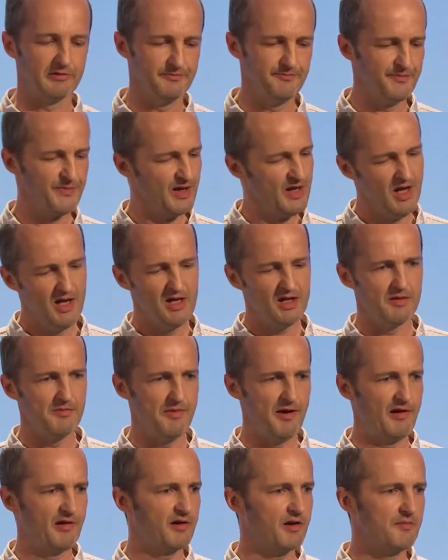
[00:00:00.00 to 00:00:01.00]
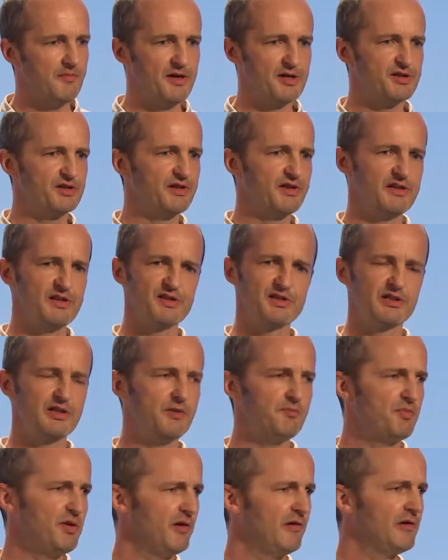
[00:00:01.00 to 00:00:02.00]
And America measured things in
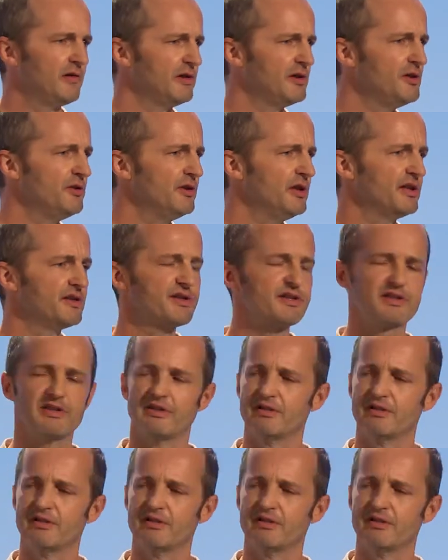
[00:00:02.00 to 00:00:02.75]
imperial units,